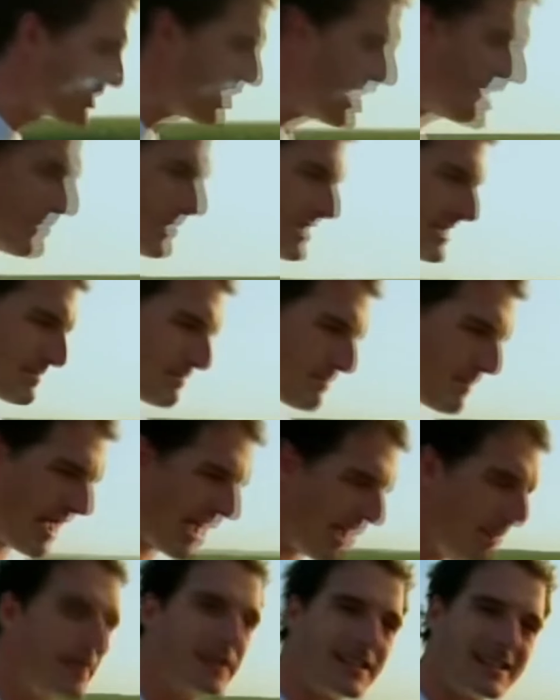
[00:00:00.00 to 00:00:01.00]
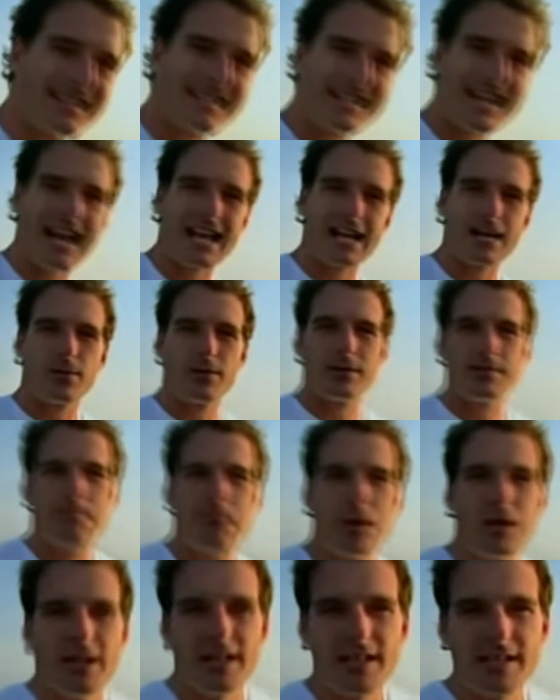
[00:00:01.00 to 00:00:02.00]
The Germans peppered the tank
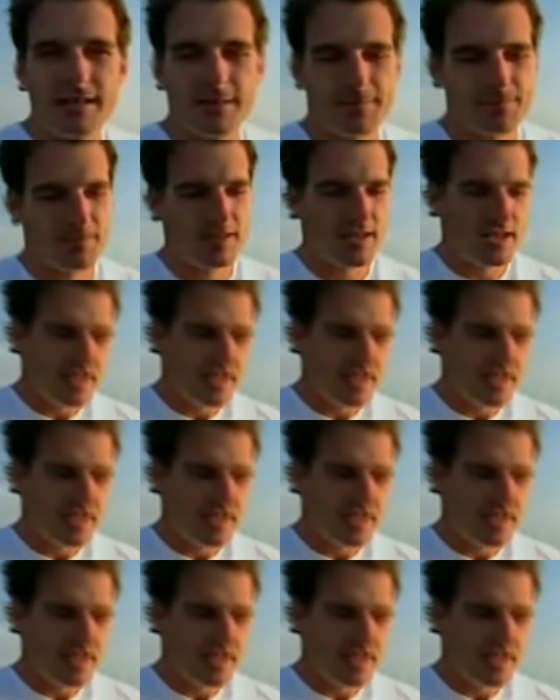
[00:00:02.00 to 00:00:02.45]
with bullets.